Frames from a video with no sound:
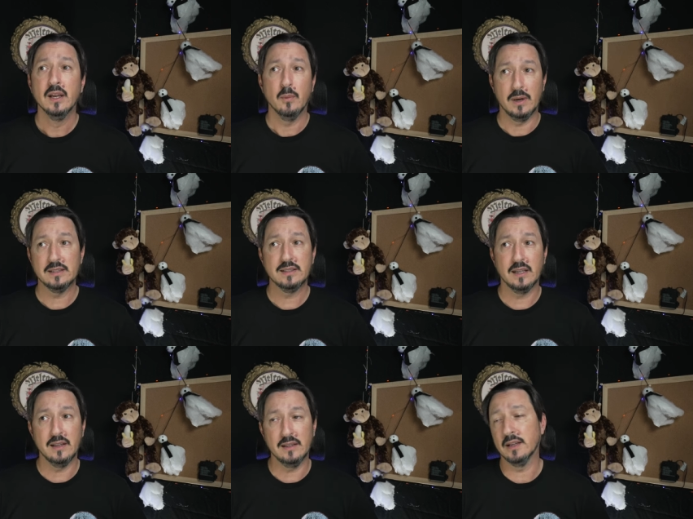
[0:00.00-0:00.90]
when I
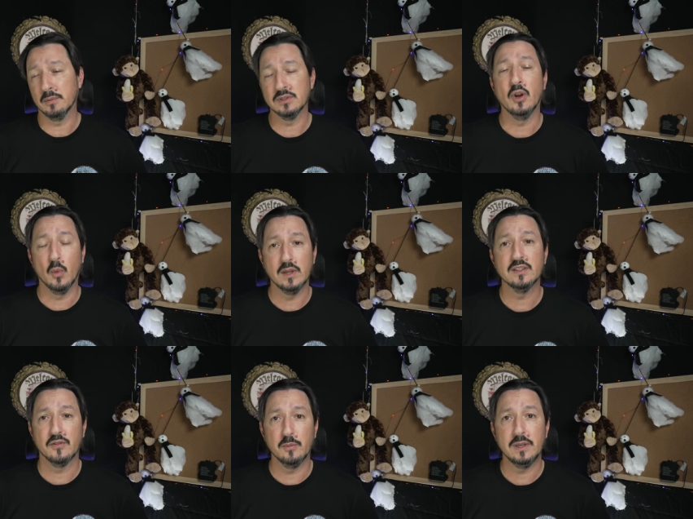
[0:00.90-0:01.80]
said that there was no
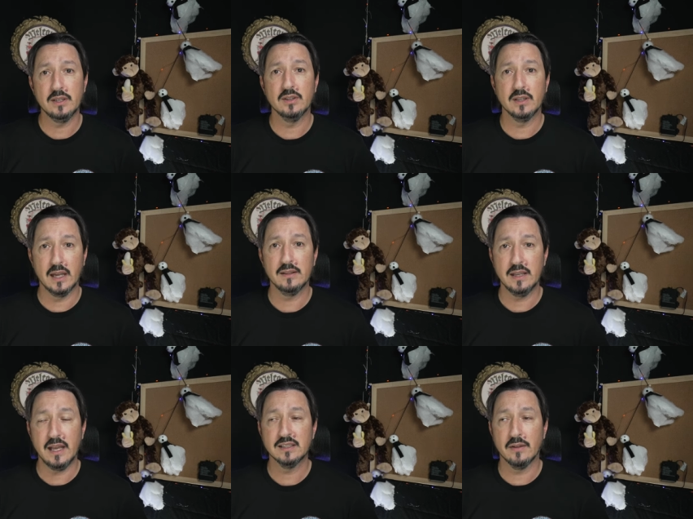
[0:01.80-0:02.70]
reason for me to get
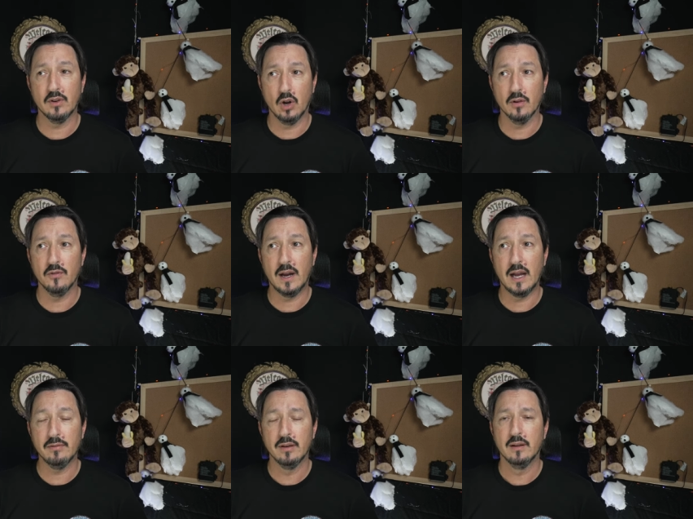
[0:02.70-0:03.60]
the
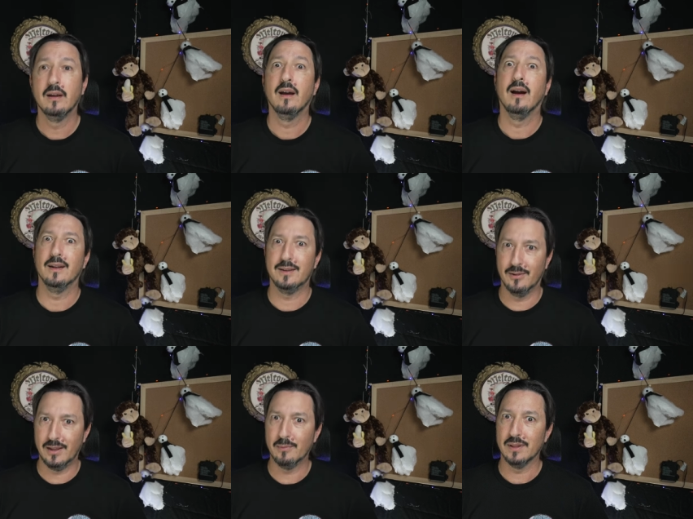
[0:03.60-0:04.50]
A7R5
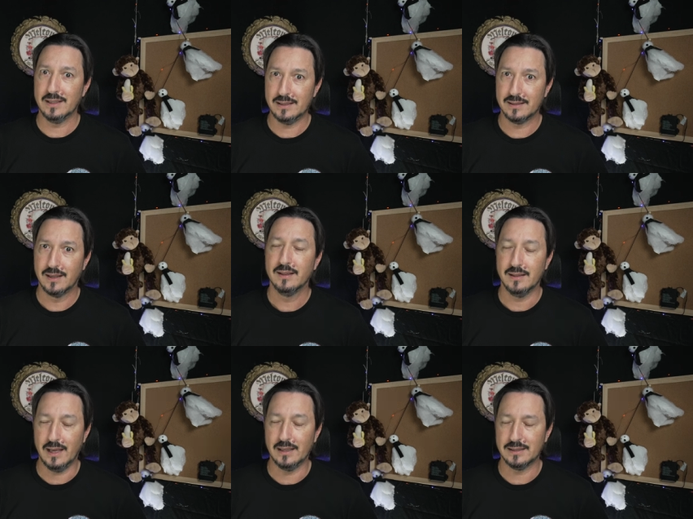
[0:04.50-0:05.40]
until they released
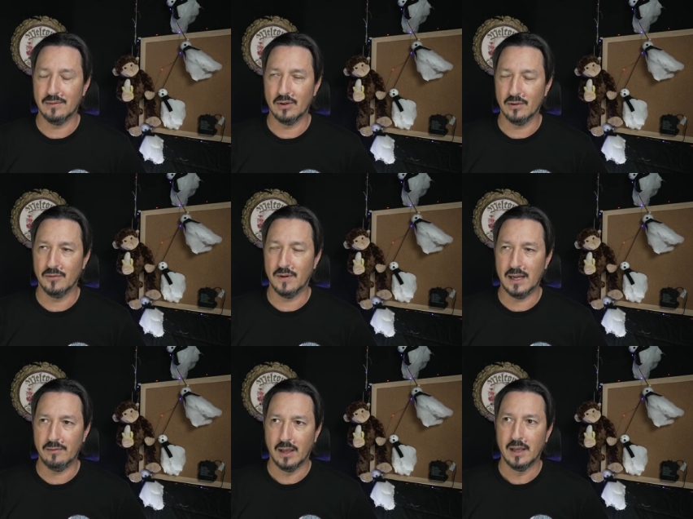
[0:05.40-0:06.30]
the
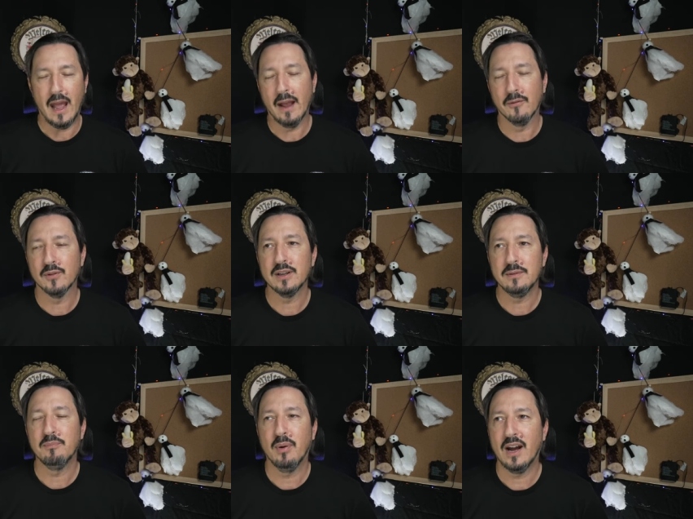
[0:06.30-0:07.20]
A7R5.
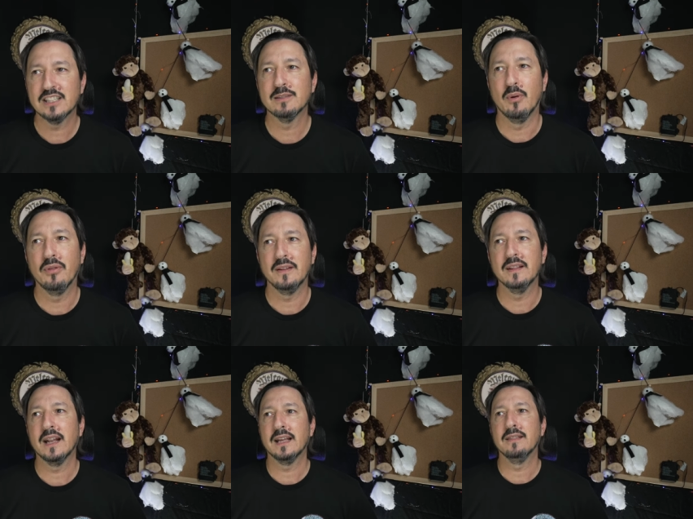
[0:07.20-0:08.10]
Every possible thing
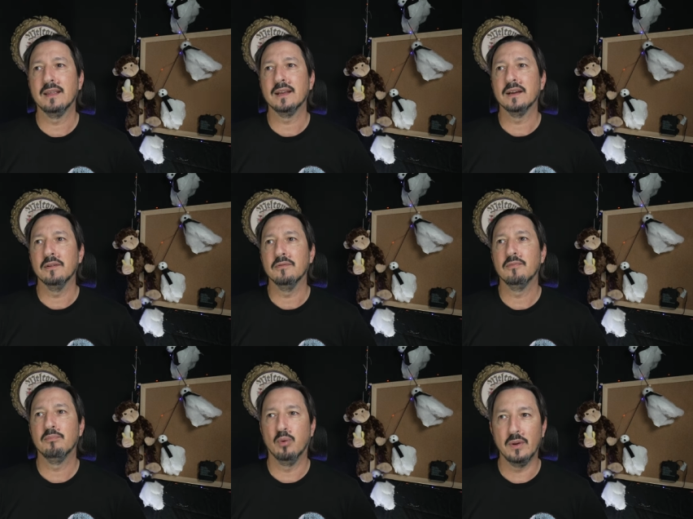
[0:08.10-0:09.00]
that I can think
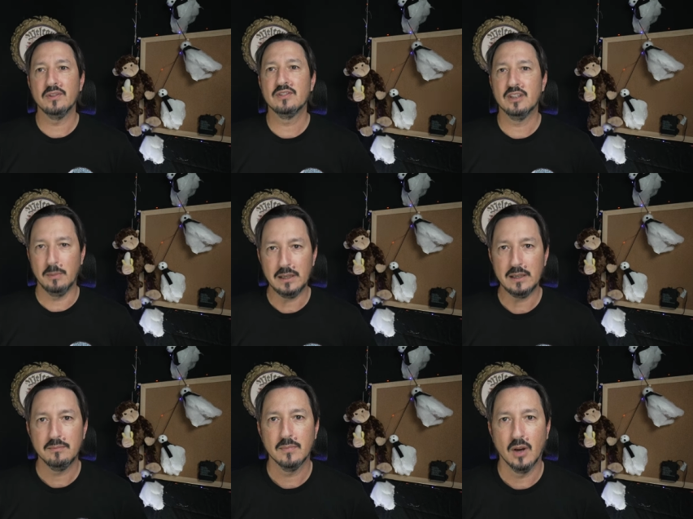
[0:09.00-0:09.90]
of points to
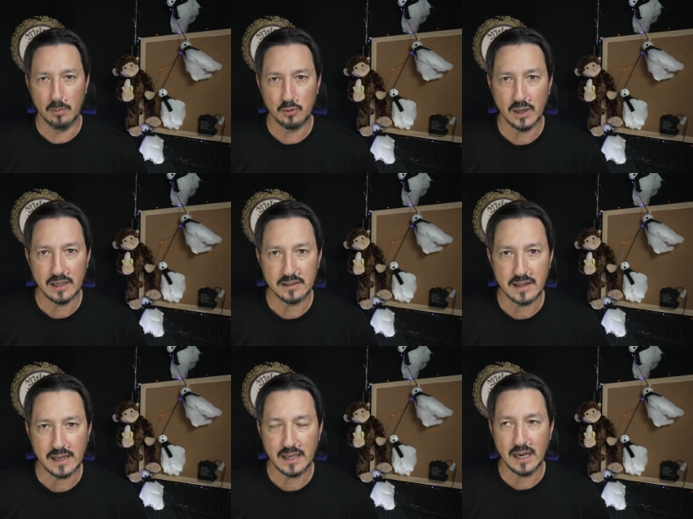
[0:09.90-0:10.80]
me upgrading to
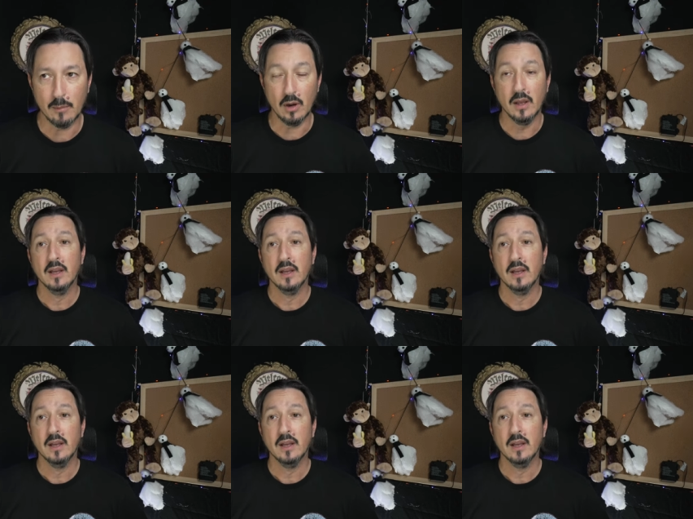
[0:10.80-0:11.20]
that camera.